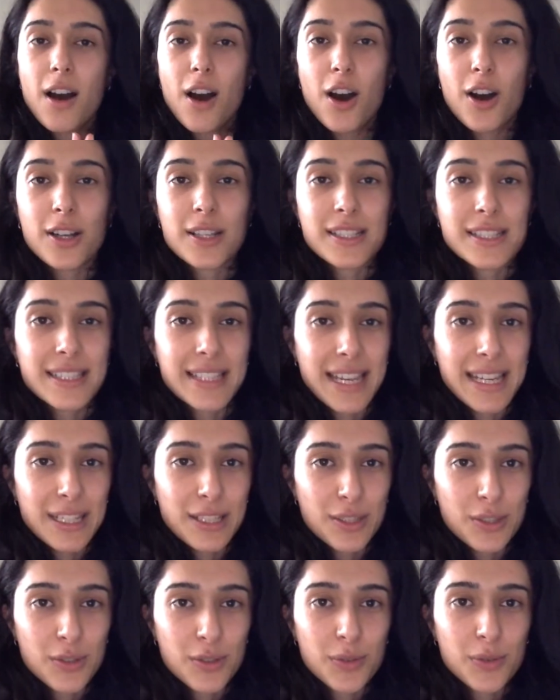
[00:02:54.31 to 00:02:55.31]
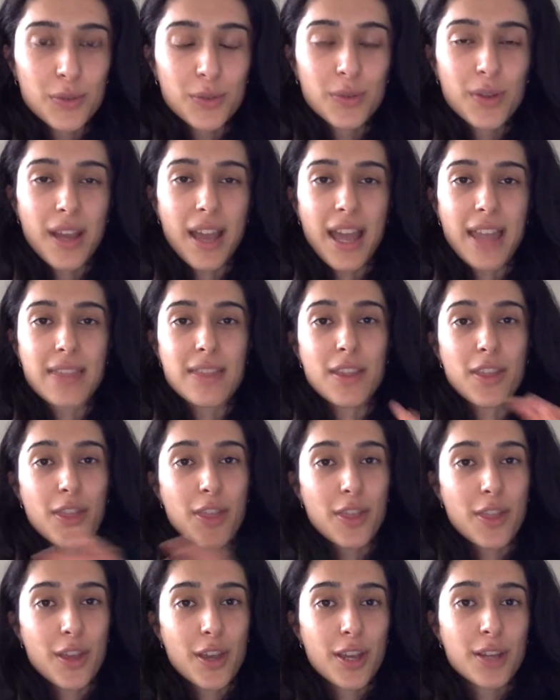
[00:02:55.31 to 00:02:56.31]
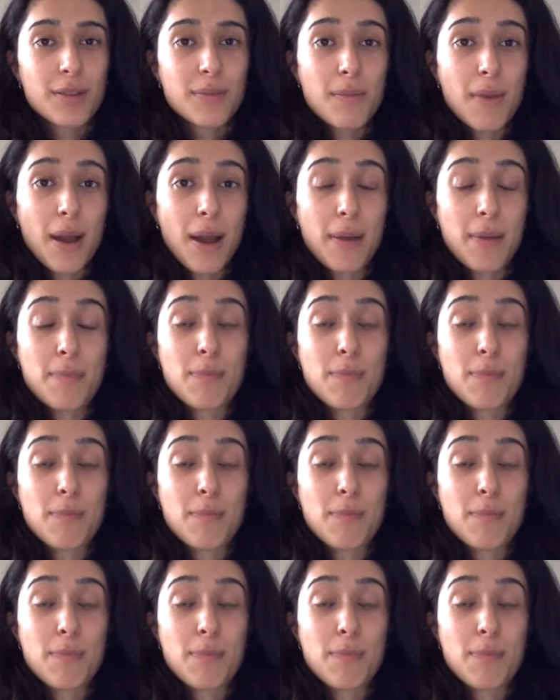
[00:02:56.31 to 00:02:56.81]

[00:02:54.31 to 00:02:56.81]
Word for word: on day two, and the third uh,